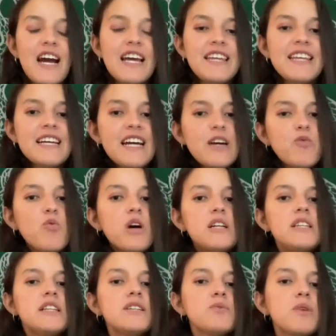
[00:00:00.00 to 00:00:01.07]
I think I
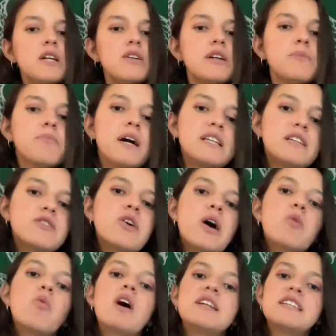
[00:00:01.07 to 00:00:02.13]
won this one, or I
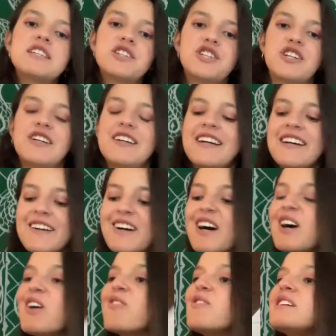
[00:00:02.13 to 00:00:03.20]
won this shirt
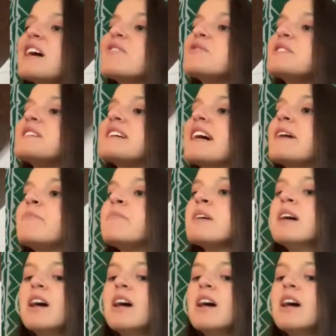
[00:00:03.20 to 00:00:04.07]
while I was there.